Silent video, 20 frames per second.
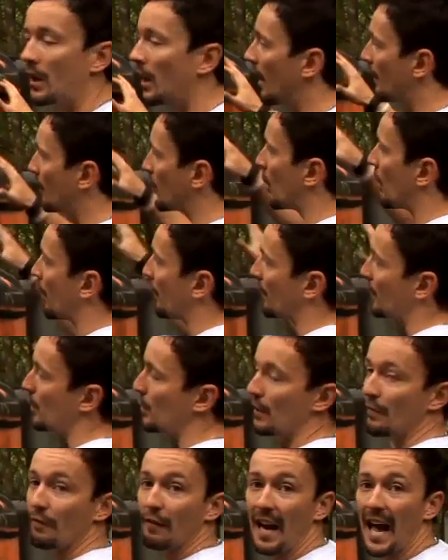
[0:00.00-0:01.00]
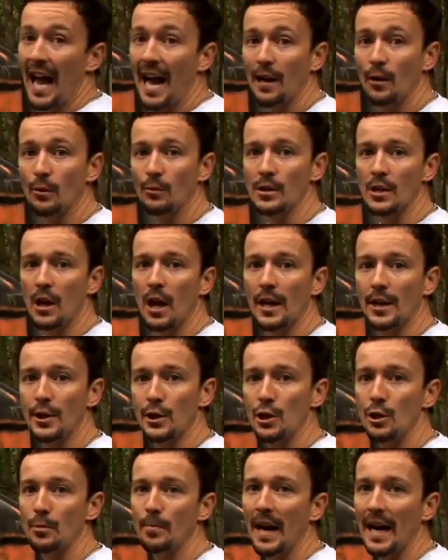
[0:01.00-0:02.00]
I've got a few different angles that I can
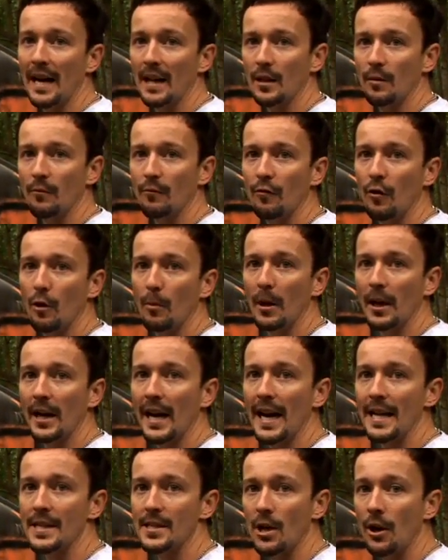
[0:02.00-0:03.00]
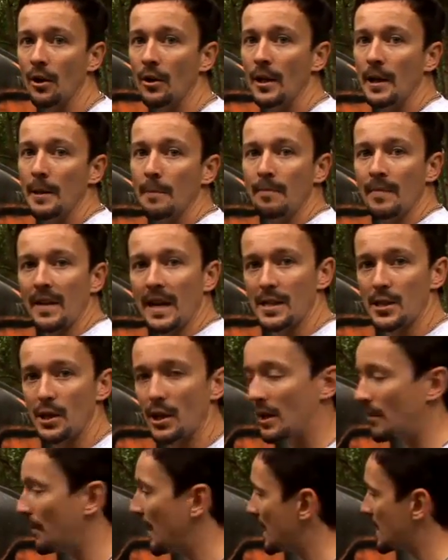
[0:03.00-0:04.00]
shoot back at them from. Okay, so as you
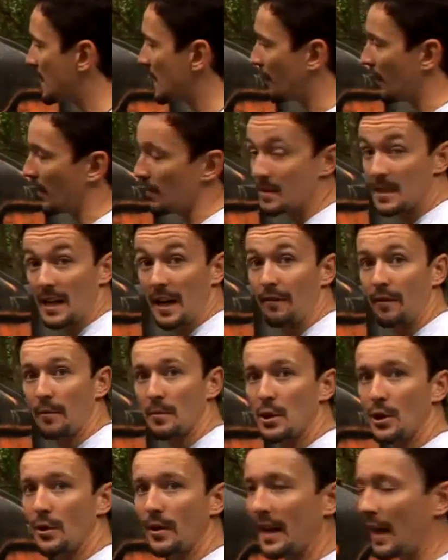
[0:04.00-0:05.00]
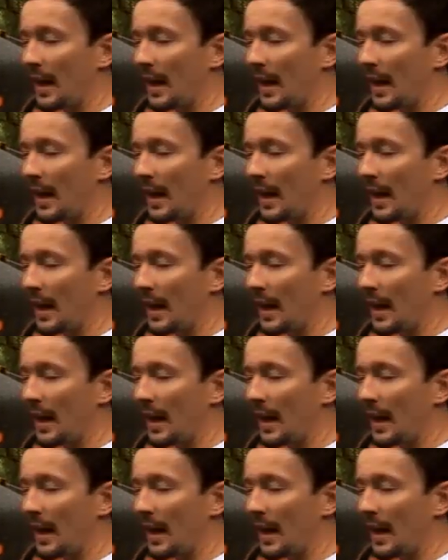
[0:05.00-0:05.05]
can imagine, if I'm shooting